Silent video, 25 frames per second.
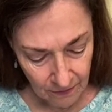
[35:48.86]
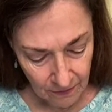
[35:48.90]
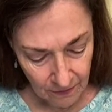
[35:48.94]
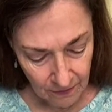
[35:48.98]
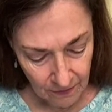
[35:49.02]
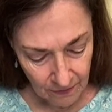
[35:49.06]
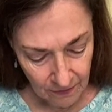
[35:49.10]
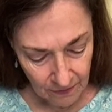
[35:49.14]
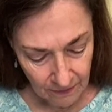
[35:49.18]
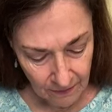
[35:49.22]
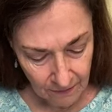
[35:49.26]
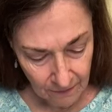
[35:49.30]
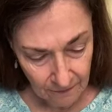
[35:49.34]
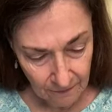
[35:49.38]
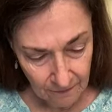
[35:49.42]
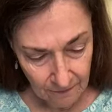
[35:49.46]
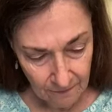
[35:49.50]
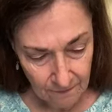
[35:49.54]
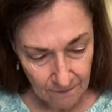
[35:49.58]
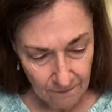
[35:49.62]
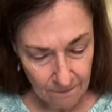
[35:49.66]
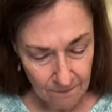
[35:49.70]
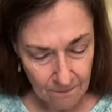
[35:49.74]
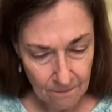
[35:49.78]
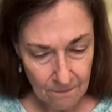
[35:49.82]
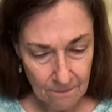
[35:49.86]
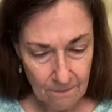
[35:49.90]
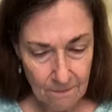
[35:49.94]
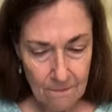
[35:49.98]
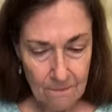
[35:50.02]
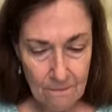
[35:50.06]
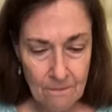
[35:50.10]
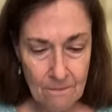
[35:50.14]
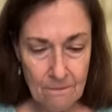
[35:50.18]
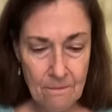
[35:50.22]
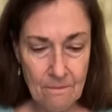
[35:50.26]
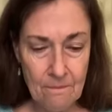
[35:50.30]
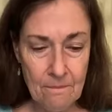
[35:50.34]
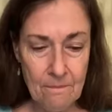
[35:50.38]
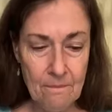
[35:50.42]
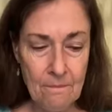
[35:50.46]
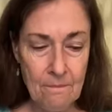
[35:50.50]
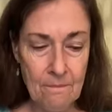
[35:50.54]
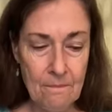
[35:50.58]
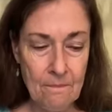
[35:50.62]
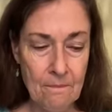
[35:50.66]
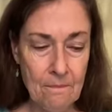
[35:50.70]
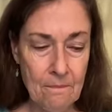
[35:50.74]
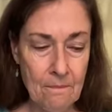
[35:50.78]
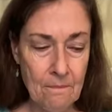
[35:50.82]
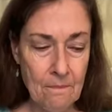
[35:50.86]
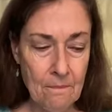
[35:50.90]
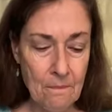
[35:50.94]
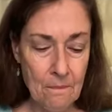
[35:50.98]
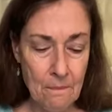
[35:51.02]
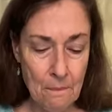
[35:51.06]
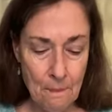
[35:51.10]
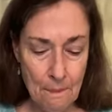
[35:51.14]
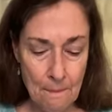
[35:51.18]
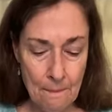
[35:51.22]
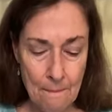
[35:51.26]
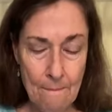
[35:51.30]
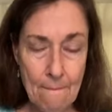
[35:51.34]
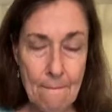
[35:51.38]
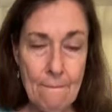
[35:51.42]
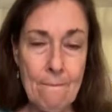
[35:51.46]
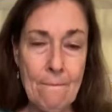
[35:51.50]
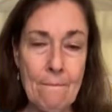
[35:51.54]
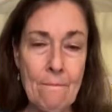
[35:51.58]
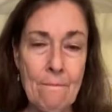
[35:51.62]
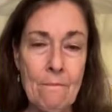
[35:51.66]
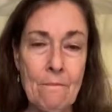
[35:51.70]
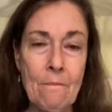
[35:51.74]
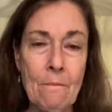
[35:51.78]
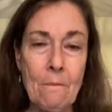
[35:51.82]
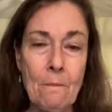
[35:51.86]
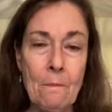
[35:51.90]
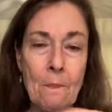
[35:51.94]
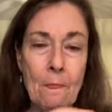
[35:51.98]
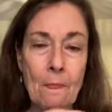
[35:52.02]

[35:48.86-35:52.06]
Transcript: Nobody speaks.